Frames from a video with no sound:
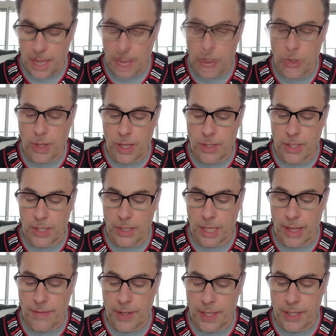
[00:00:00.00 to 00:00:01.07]
In
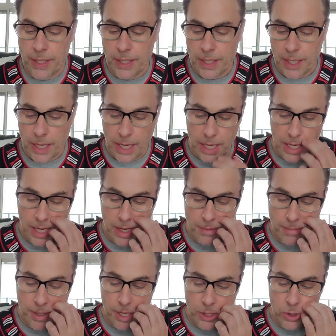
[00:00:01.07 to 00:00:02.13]
2011,
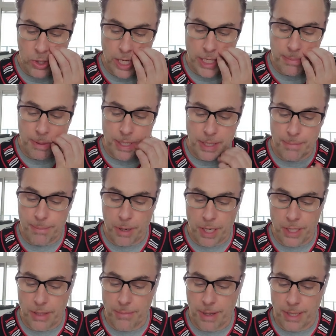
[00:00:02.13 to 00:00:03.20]
a transplant in
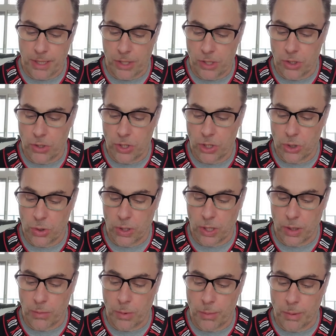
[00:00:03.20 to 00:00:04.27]
Boston, Massachusetts
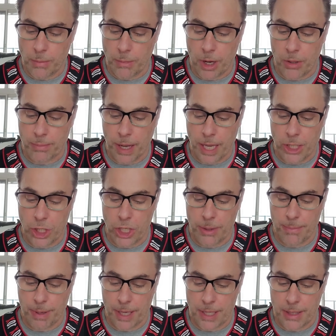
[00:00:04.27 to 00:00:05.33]
treated a woman mauled by a
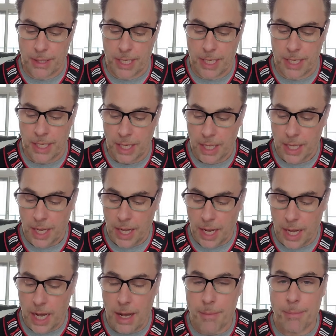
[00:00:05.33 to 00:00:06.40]
chimpanzee,
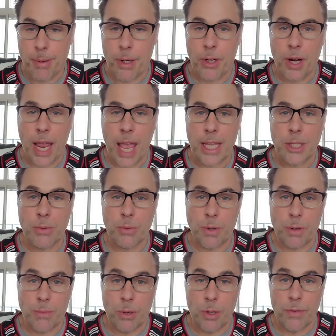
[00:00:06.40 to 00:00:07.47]
but her hands were
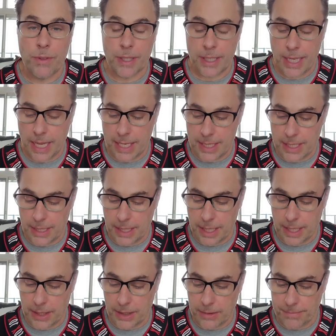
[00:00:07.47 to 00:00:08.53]
removed days
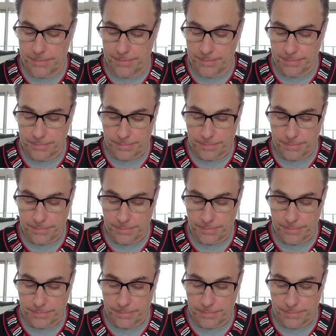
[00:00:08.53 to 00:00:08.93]
later.